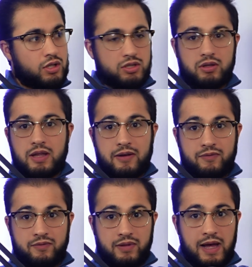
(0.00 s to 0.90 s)
So they
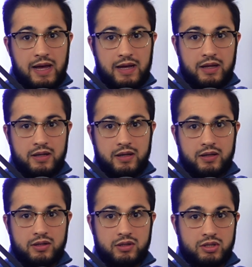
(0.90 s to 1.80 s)
fled
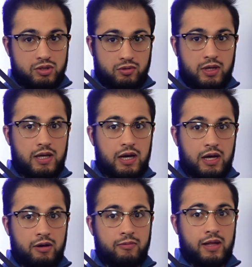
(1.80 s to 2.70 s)
Syria
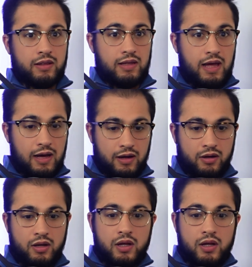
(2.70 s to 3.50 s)
and went there.